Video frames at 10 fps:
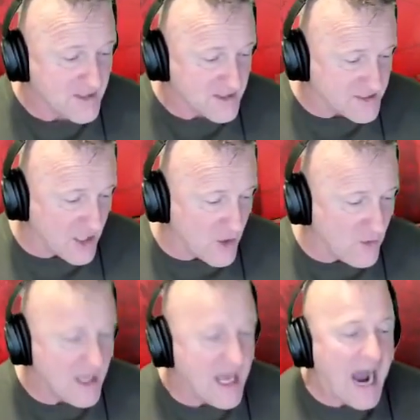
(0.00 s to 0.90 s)

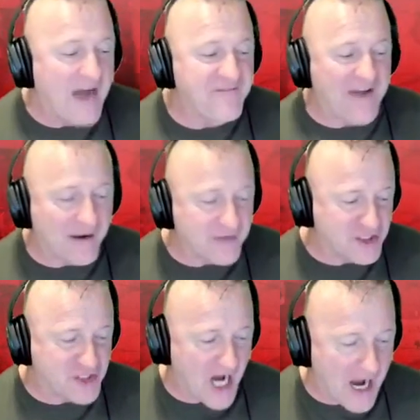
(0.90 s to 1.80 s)
So, I found a
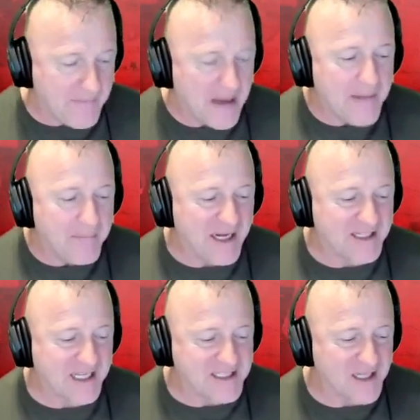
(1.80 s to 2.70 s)
job, but
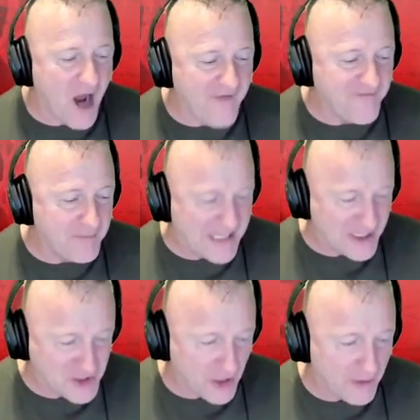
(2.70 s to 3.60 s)
it doesn't offer me
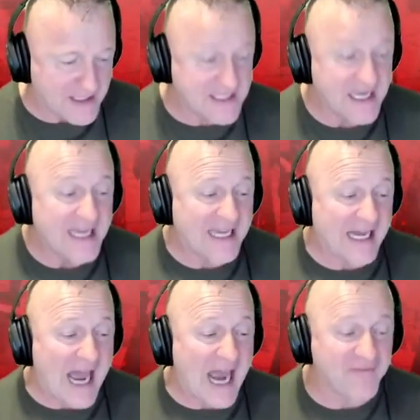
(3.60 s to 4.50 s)
insurance.
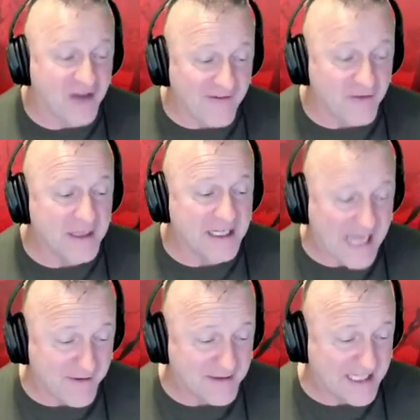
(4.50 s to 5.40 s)
Can I have
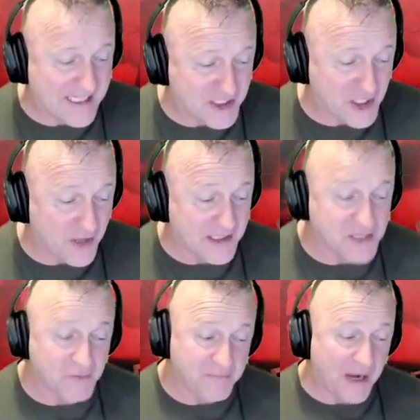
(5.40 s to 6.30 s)
government-guaranteed
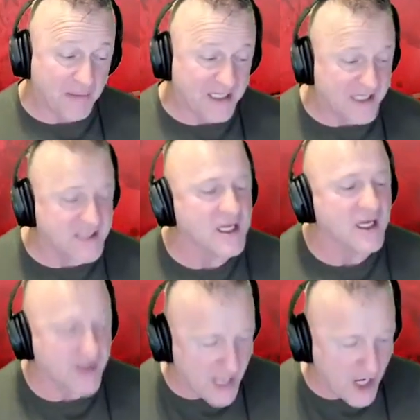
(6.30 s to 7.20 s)
insurance? Republicans?
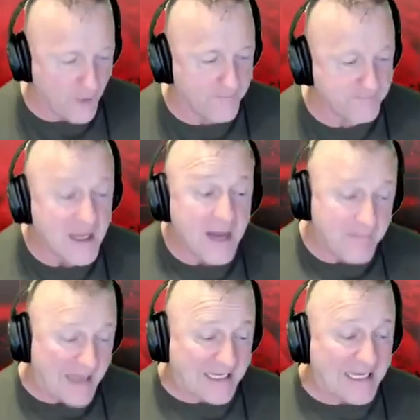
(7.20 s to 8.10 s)
No.
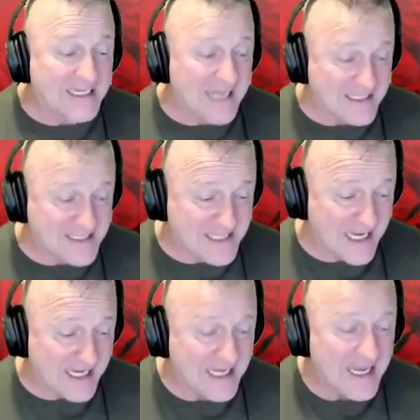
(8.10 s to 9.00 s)
My kid got
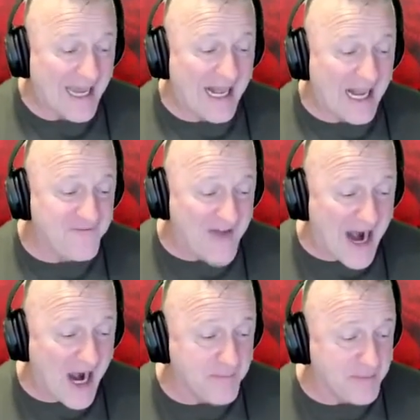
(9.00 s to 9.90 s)
sick, and I got
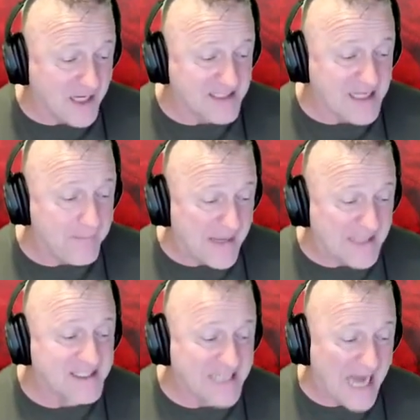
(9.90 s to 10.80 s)
fired because I
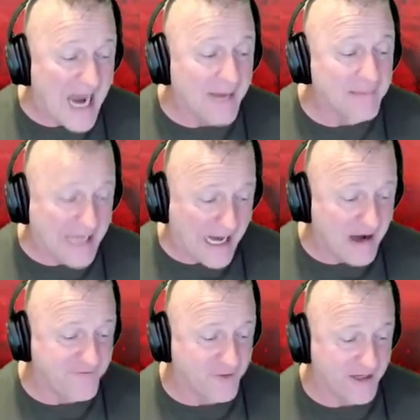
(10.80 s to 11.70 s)
missed time
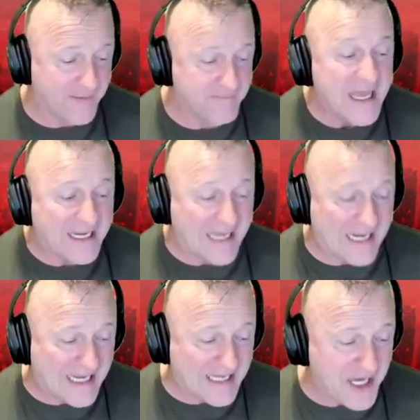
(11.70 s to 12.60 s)
caring for him. Can
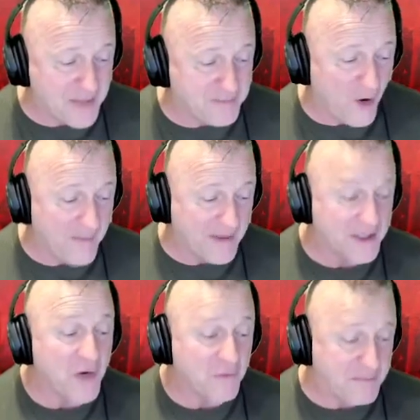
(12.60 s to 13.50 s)
I get unemployment?
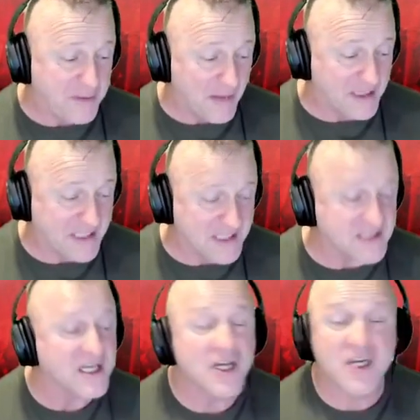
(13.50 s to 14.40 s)

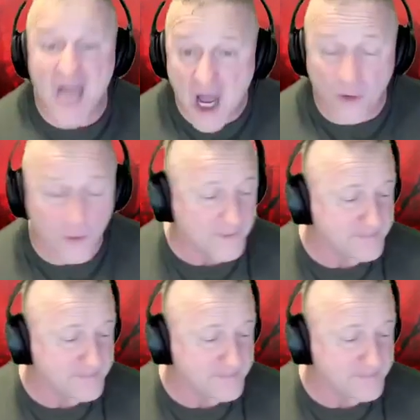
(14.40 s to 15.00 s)
Republicans? No.